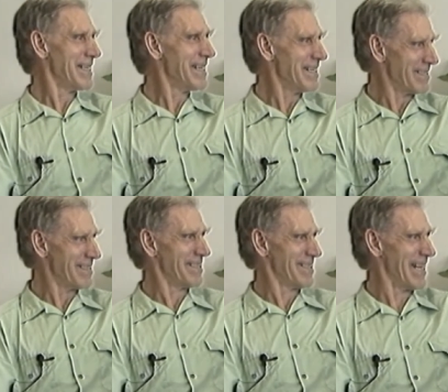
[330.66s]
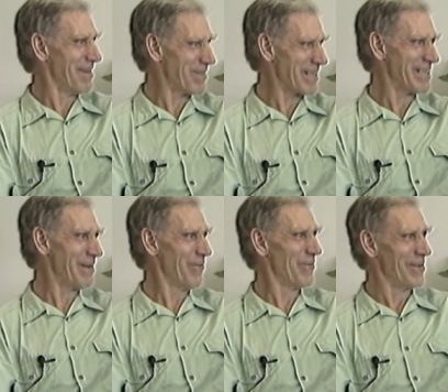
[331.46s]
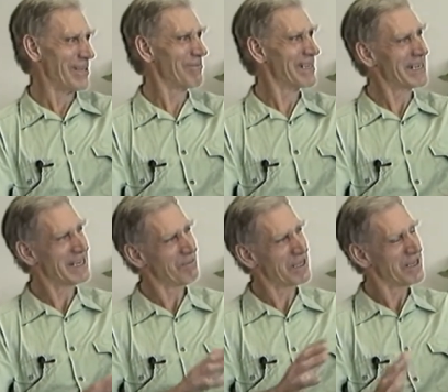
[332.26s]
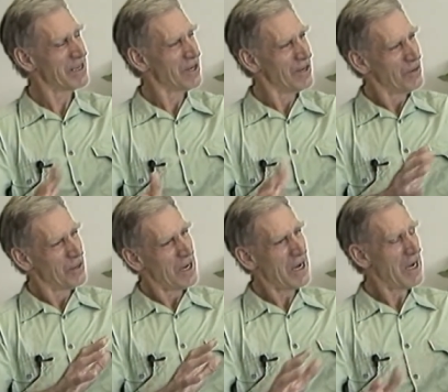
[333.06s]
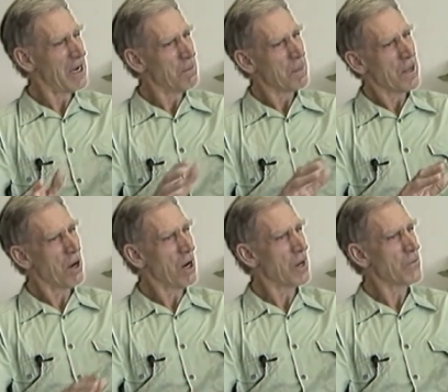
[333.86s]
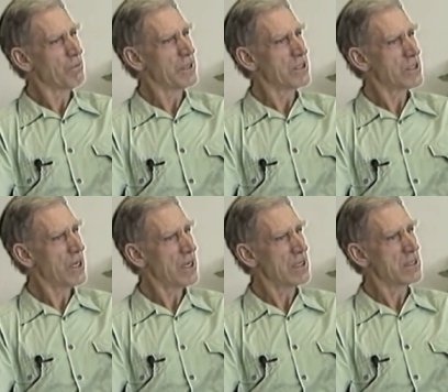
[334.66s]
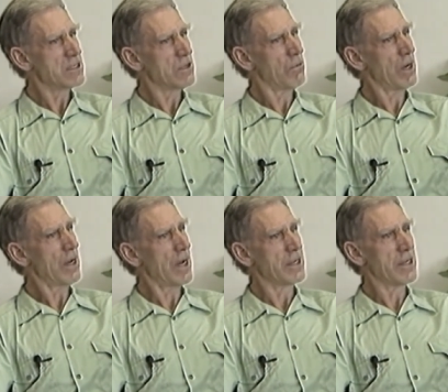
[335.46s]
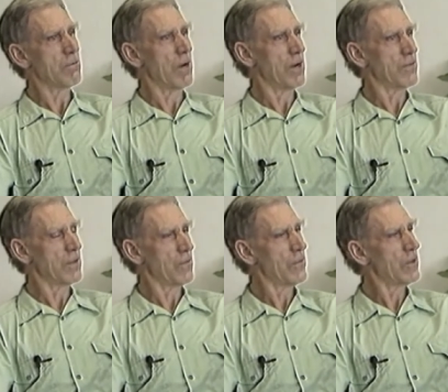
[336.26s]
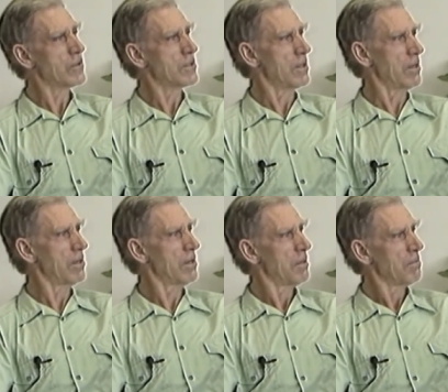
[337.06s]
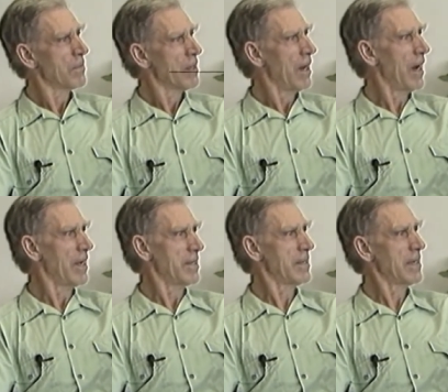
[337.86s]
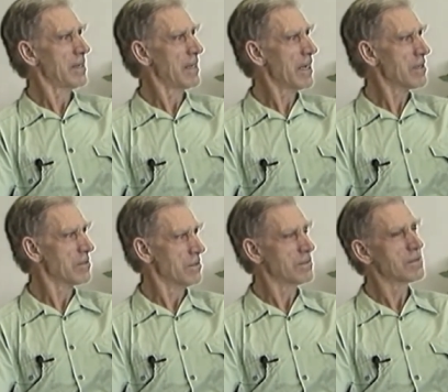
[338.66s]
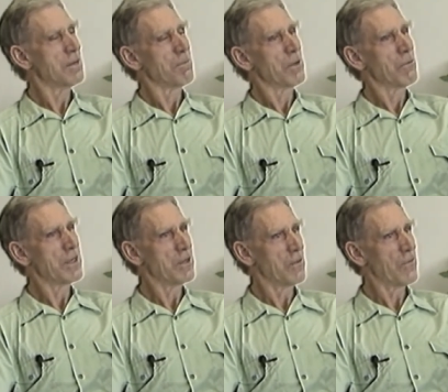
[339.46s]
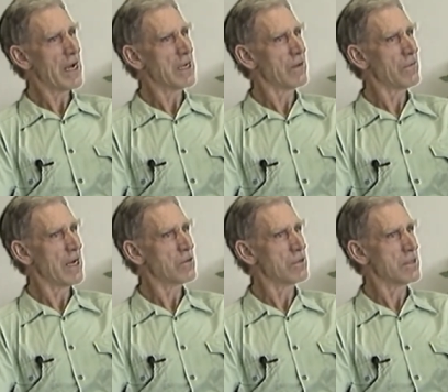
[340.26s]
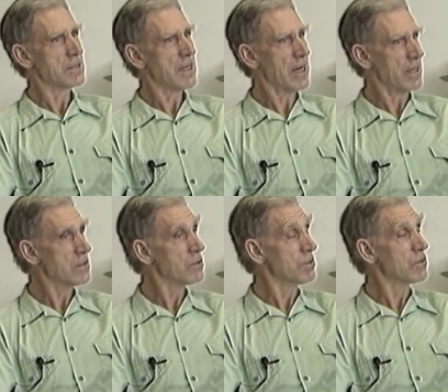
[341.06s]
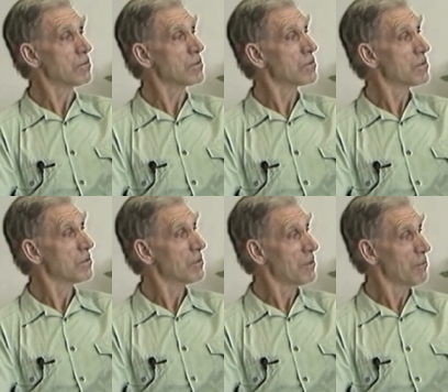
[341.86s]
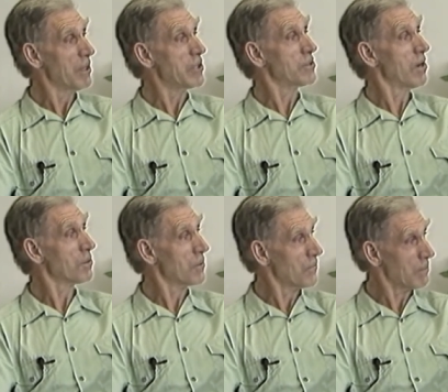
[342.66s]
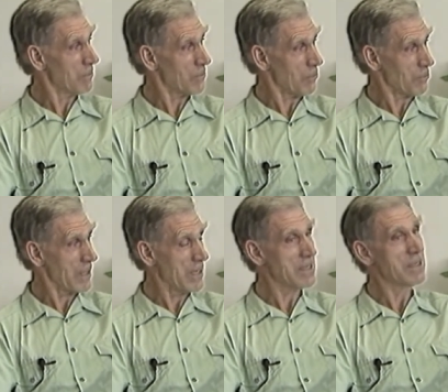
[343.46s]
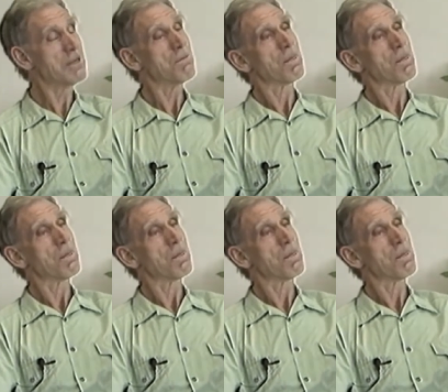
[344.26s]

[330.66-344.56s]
ideas into something different, it was a little bit uh, hard for me to change. So what I did was, in the first year, I attended lectures within the Faculty of Natural Science, which was where geography was located,